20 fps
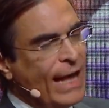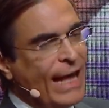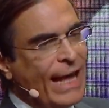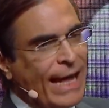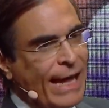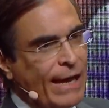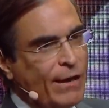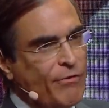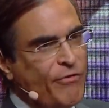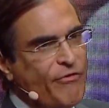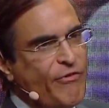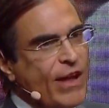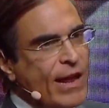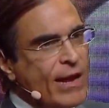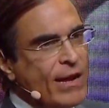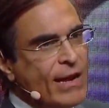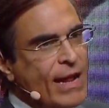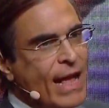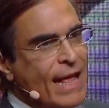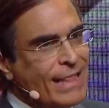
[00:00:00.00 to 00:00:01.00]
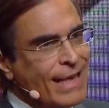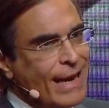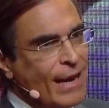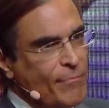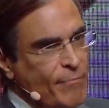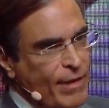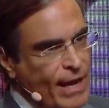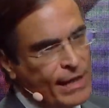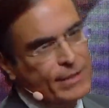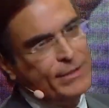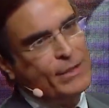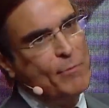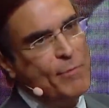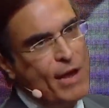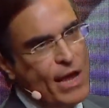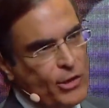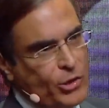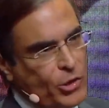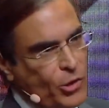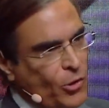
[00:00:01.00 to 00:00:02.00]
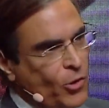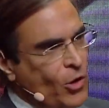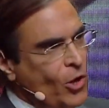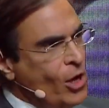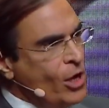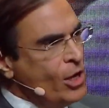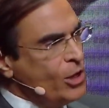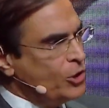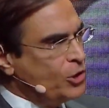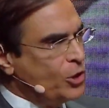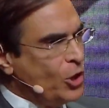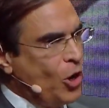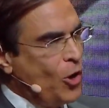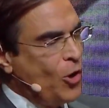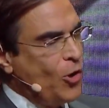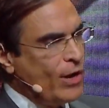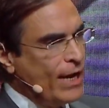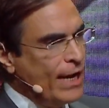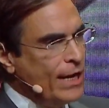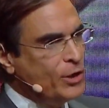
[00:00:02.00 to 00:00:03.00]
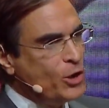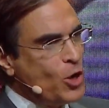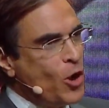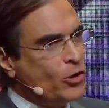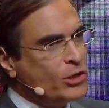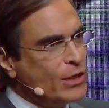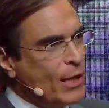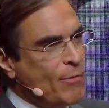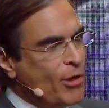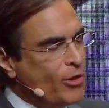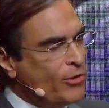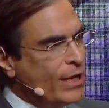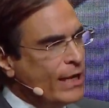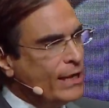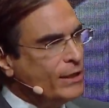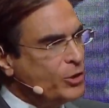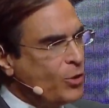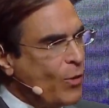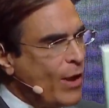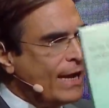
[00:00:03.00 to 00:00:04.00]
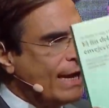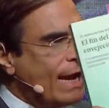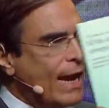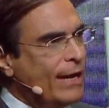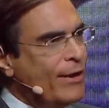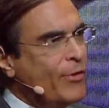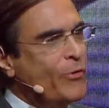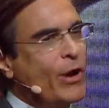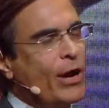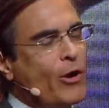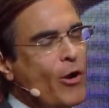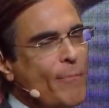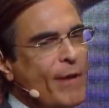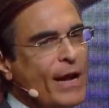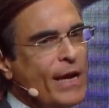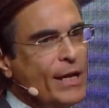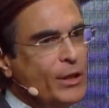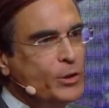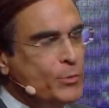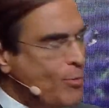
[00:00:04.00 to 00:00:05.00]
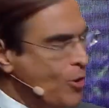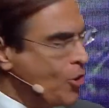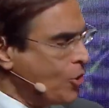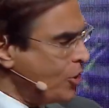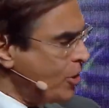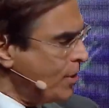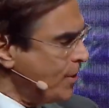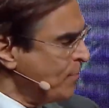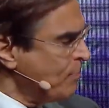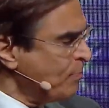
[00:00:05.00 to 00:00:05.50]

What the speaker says: El fin del envejecimiento. So he talks about this, so I highly recommend his book.